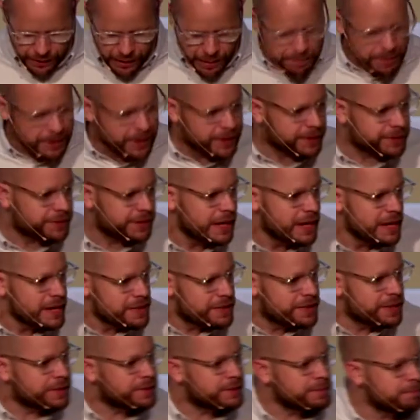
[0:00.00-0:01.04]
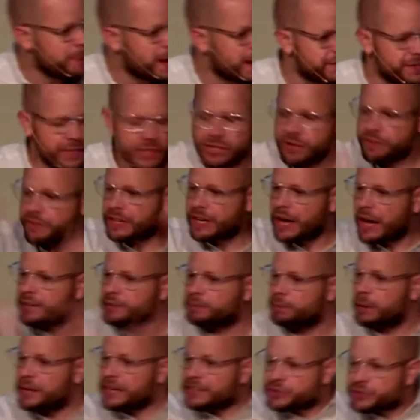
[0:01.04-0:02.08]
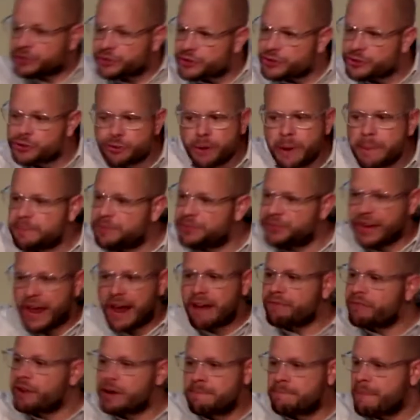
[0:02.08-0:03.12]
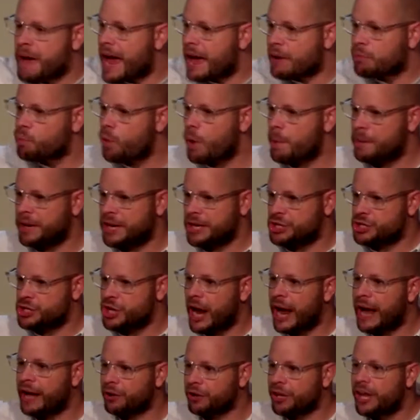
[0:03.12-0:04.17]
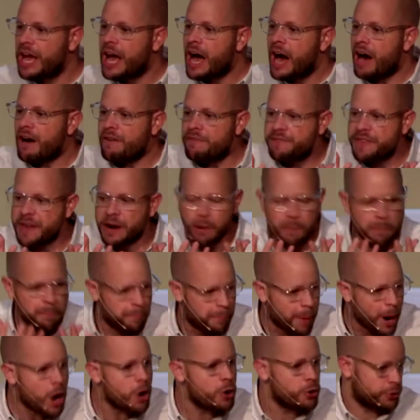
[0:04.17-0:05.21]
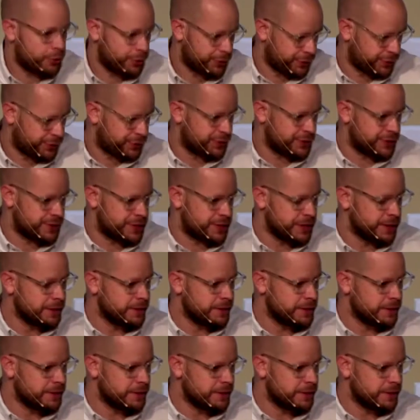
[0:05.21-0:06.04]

Because this message of the gospel, it strips every man, woman, and child of their boast.